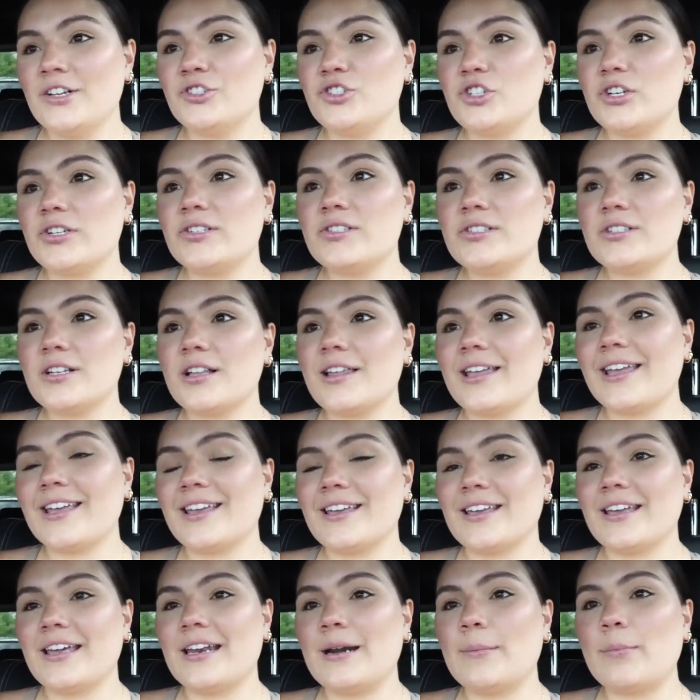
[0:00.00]
just to
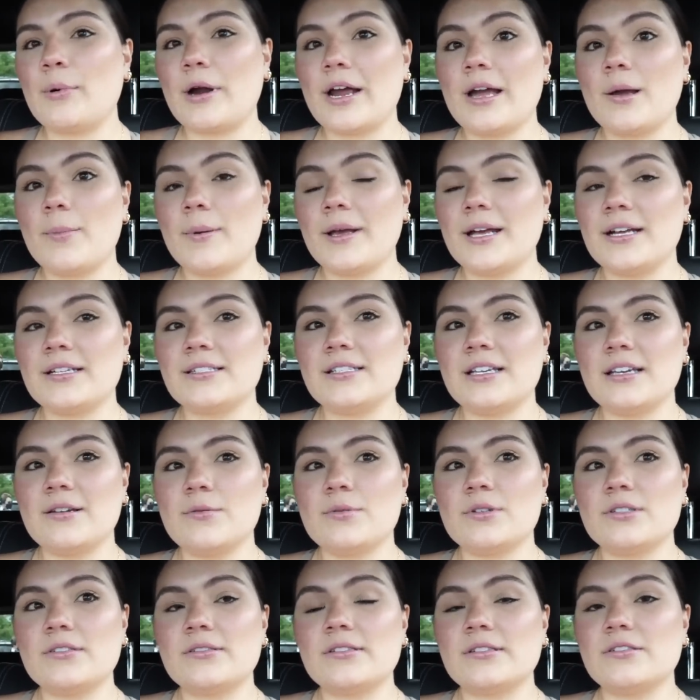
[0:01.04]
like get a break because he
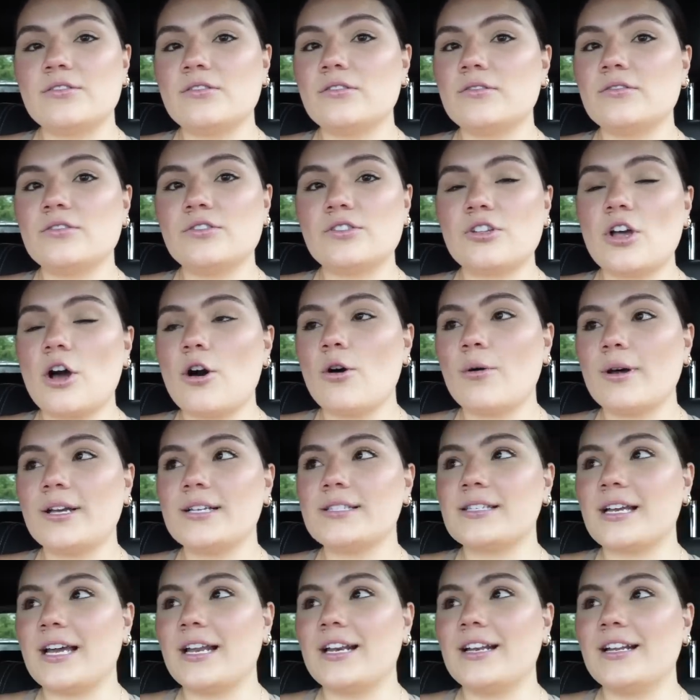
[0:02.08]
was so
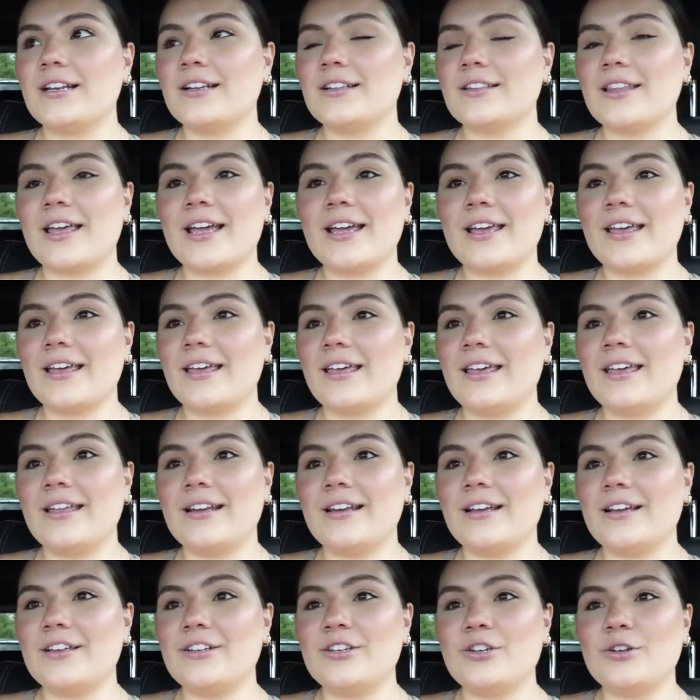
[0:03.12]
excited and like
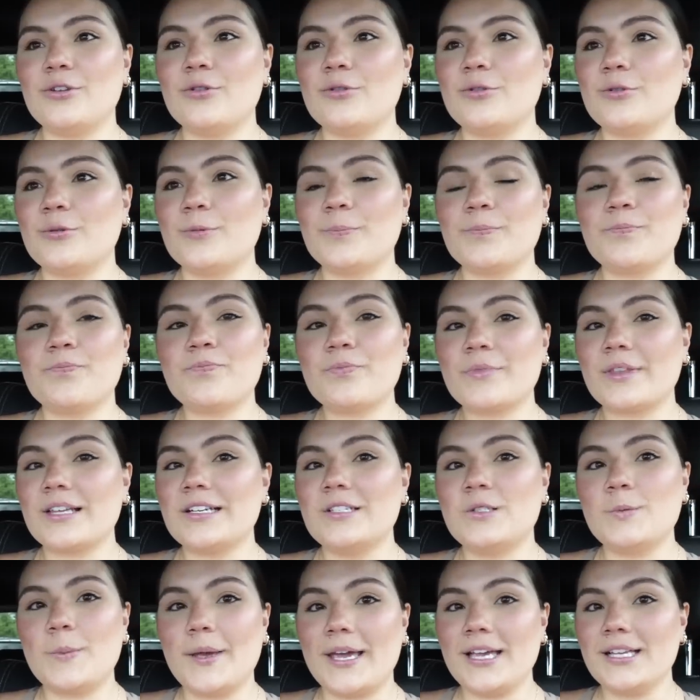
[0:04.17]
in a new
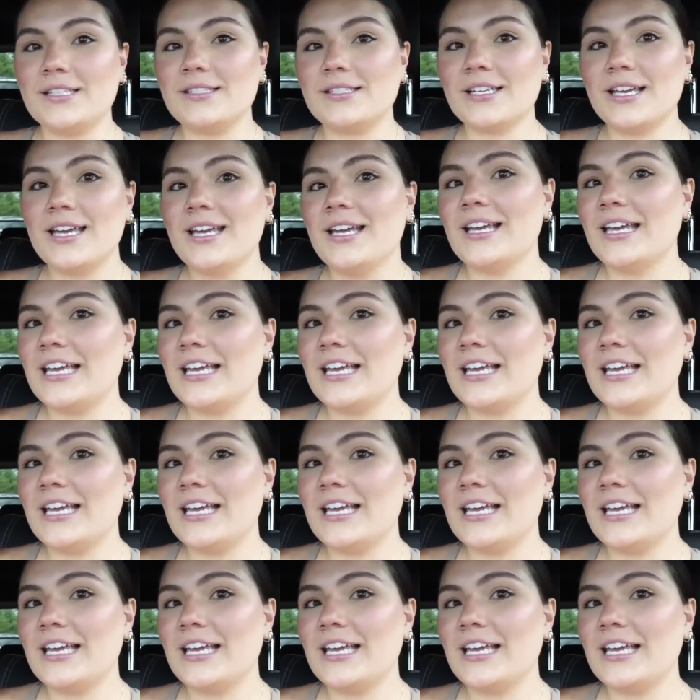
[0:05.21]
space.